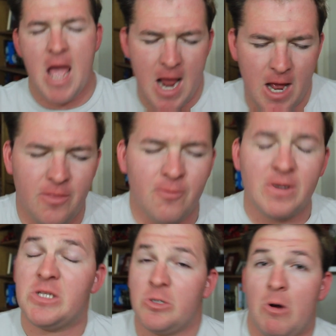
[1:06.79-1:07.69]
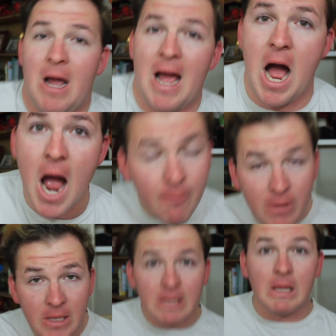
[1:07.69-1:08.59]
and the reasons why I
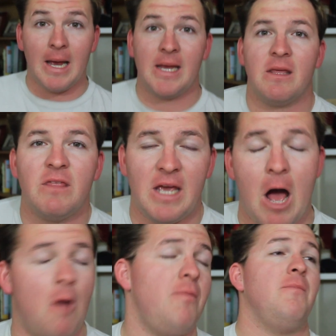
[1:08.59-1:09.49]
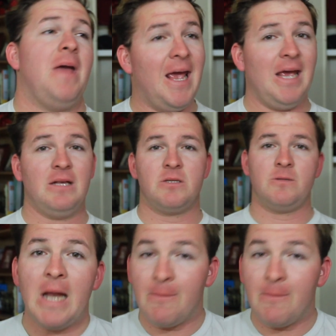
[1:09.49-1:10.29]
really like the album Haze.